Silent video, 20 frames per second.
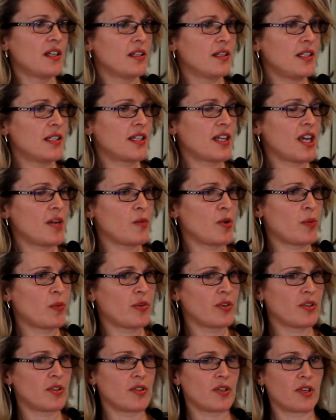This came up
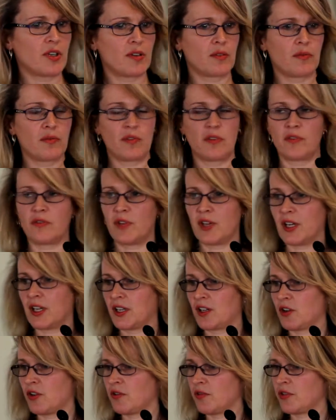at
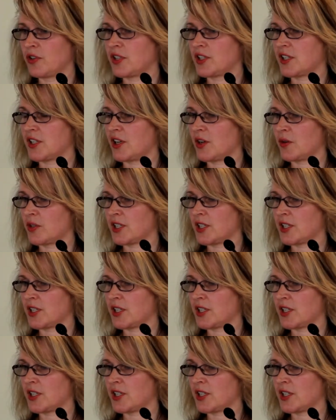a conference that I